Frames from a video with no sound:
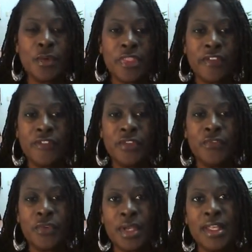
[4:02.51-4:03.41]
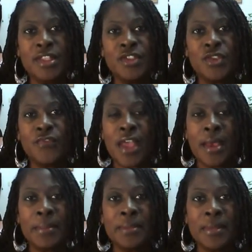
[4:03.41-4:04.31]
with a few friends or
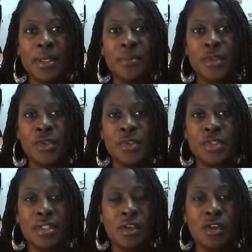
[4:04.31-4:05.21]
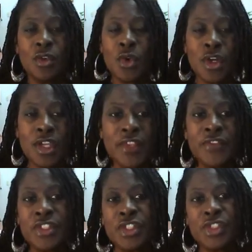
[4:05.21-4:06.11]
family members or
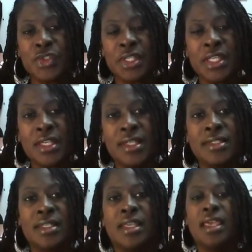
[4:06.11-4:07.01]
even just your kids